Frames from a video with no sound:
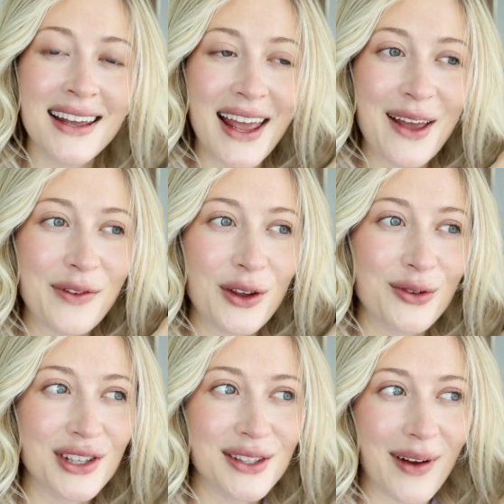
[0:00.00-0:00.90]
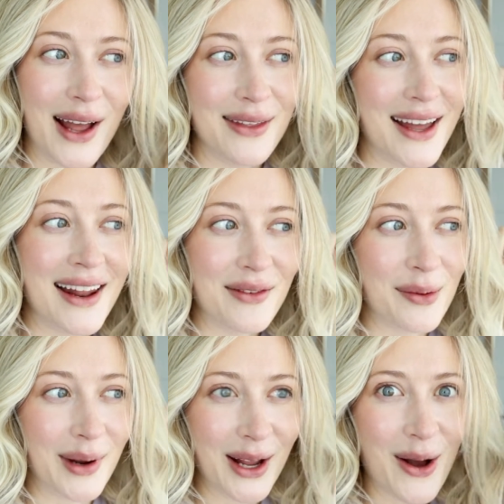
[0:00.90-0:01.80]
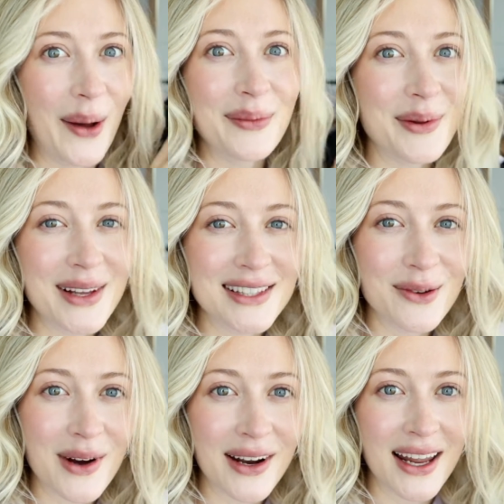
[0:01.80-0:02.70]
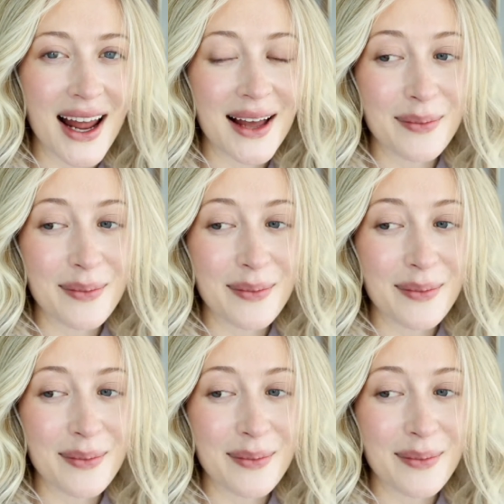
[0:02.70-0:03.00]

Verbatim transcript: if you just find that everybody compliments you on it,